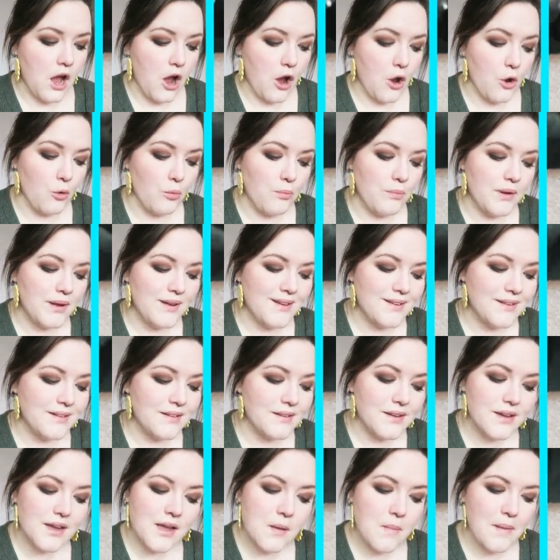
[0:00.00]

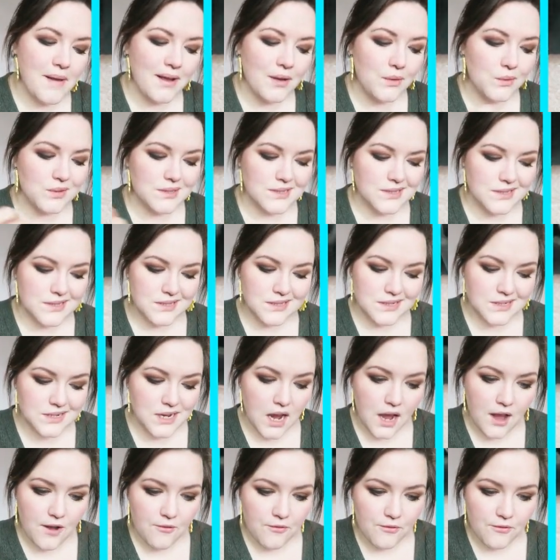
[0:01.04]
open about
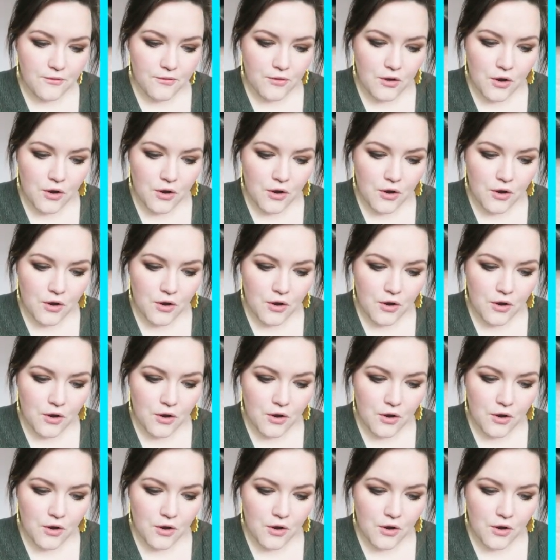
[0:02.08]
stuff